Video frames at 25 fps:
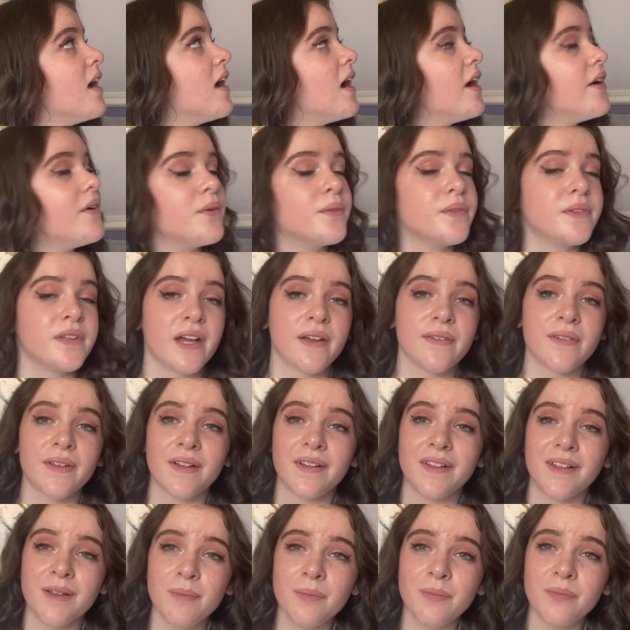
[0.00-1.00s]
I only have the
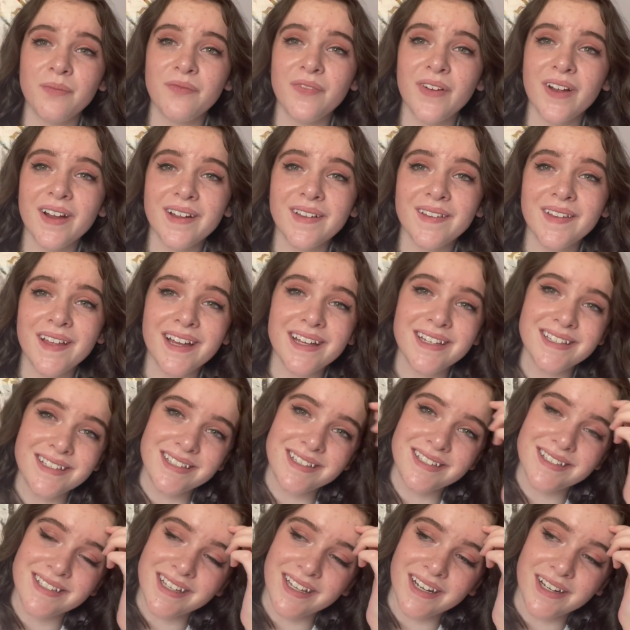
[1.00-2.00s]
clip fairy lights
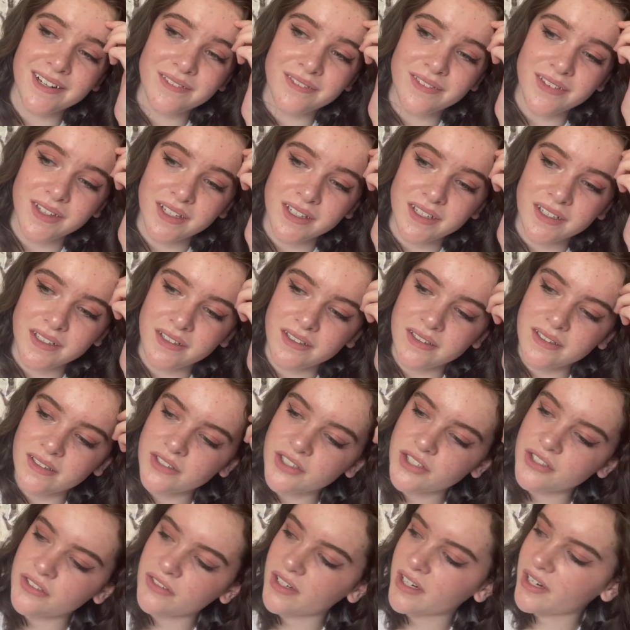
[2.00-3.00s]
instead of the
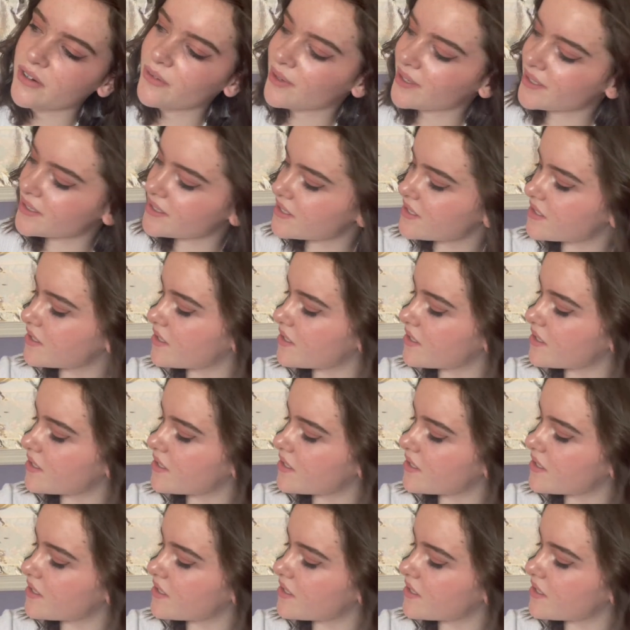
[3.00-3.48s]
string ones